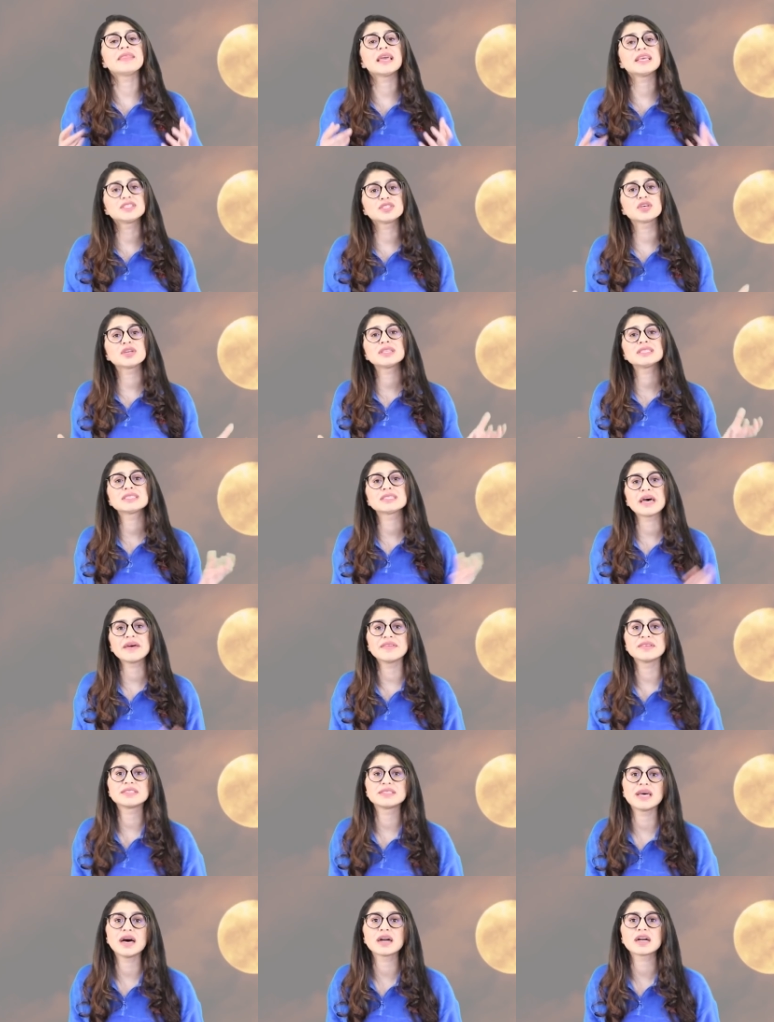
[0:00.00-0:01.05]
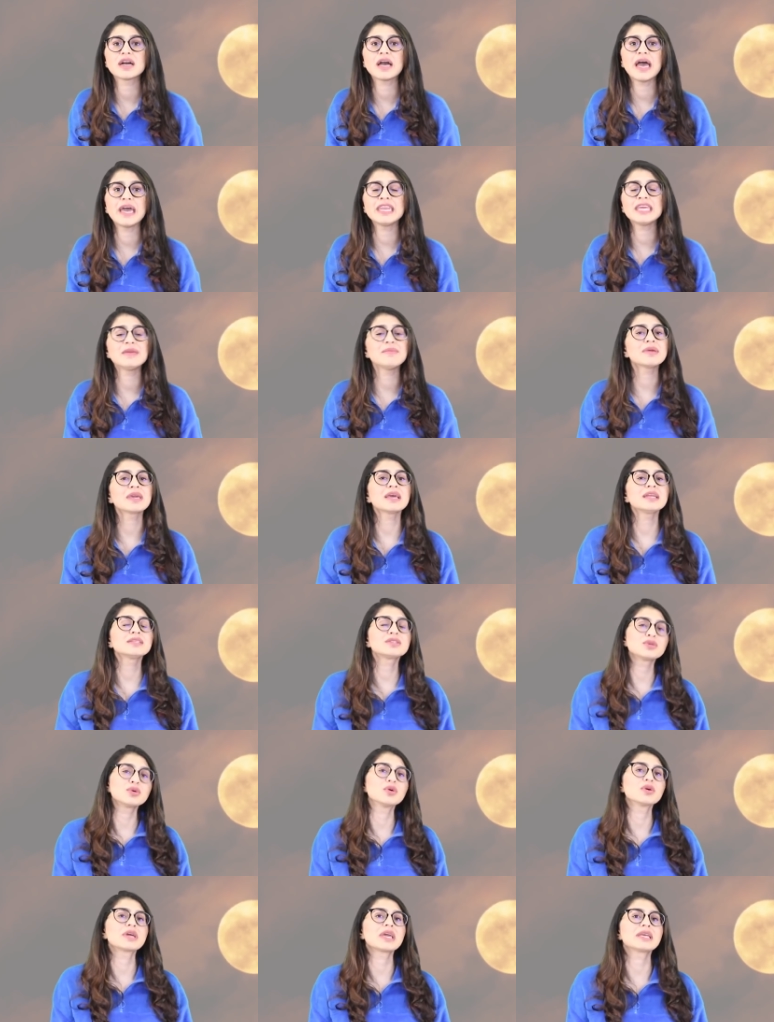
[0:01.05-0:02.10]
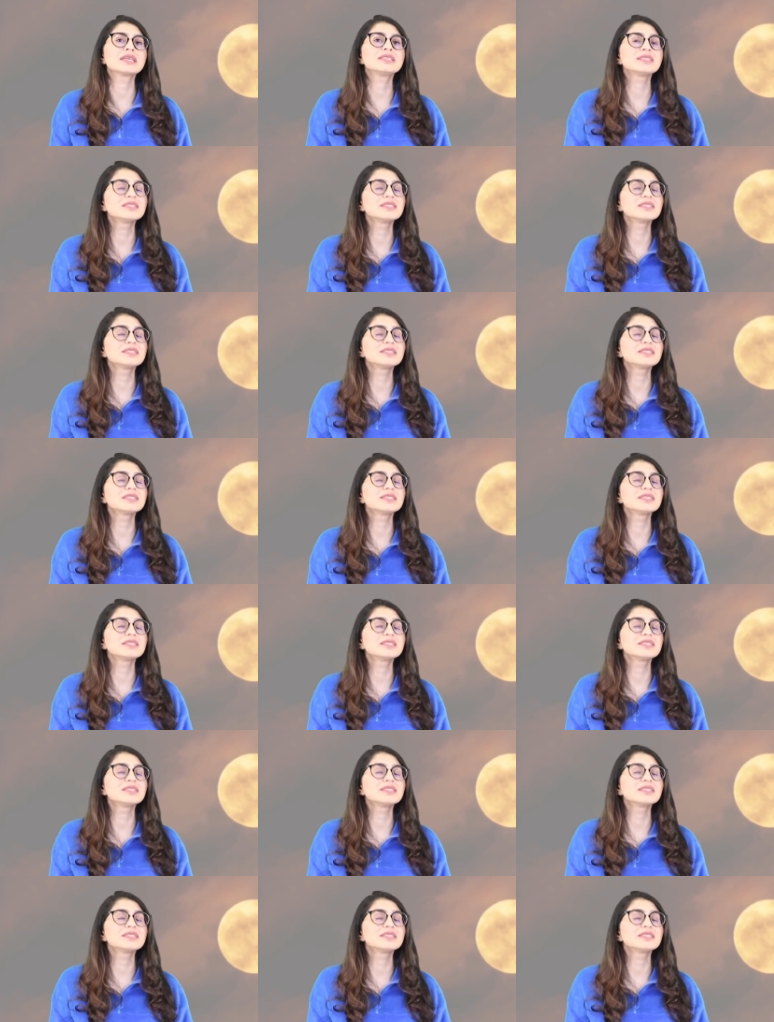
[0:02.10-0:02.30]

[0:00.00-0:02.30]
They stood inside the circle and he began talking,